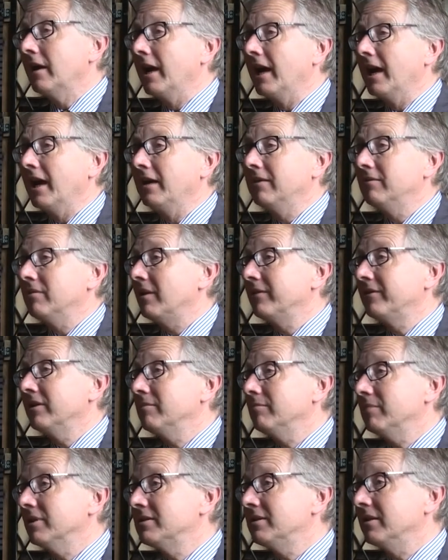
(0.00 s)
And I
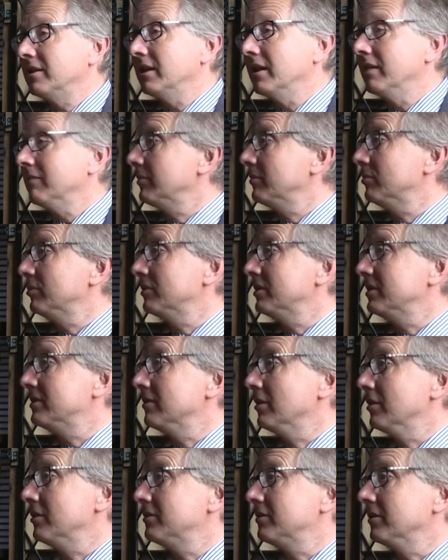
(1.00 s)
think basically
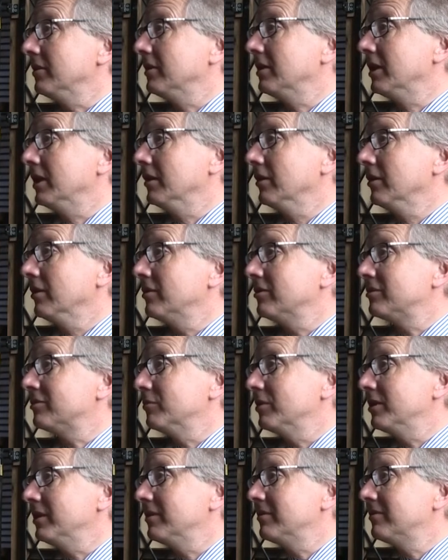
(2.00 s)
everybody's learnt it in the
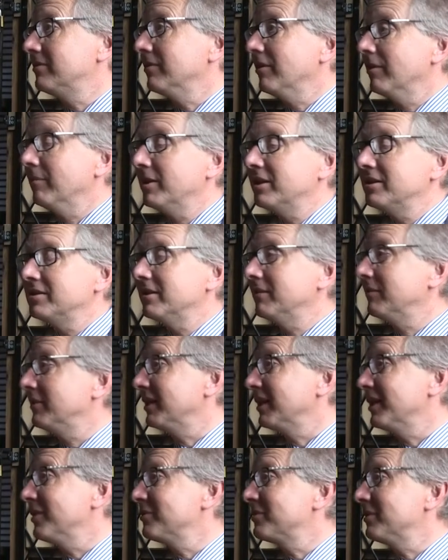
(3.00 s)
last week, amongst
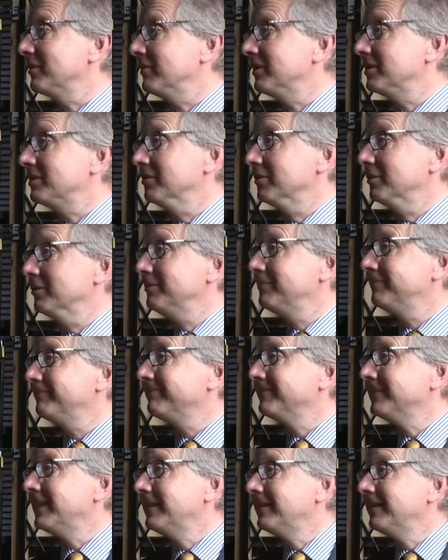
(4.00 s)
everything else they've had to do.
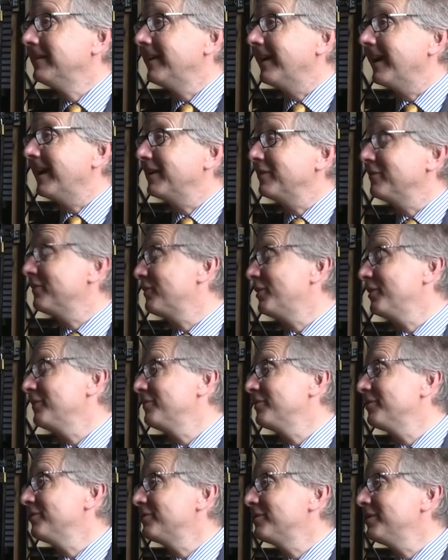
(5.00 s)
And at
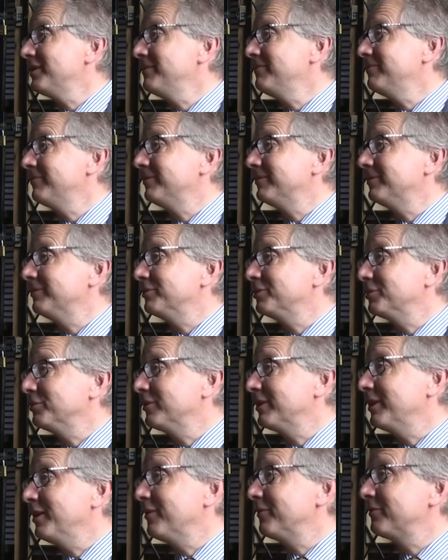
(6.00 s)
5.30, or
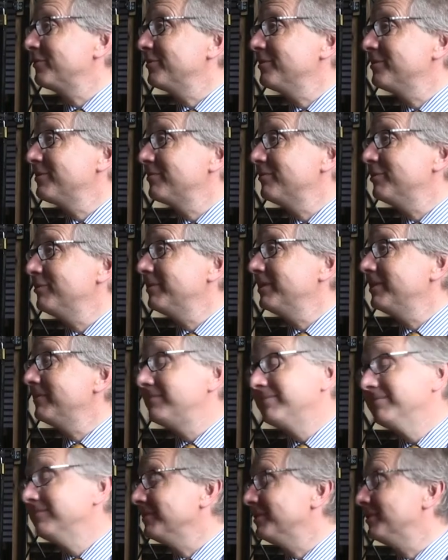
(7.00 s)
shortly afterwards, we'll be
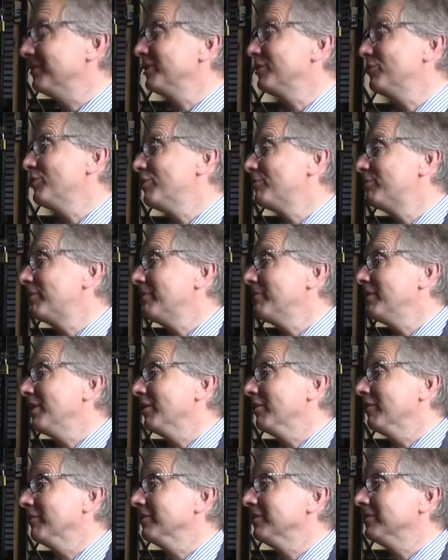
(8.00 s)
doing a world
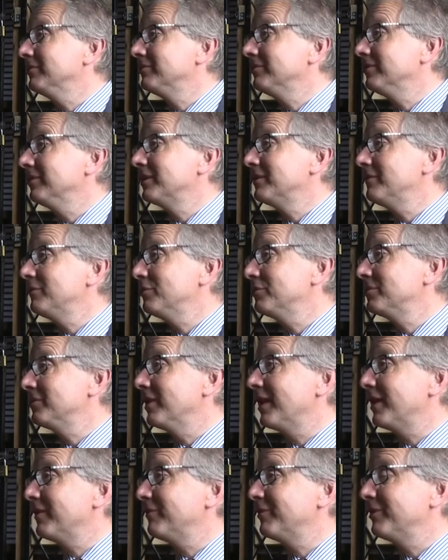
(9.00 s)
premiere on it. Looking forward
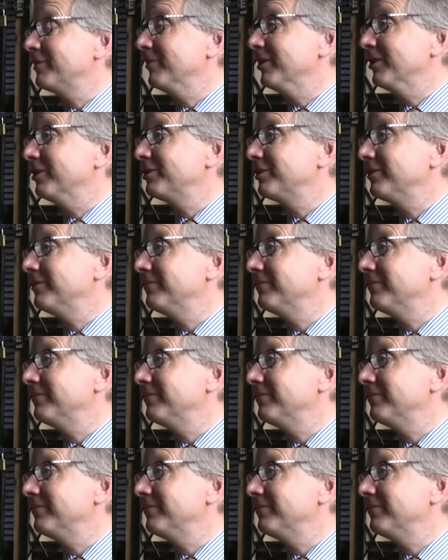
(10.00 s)
to that very much.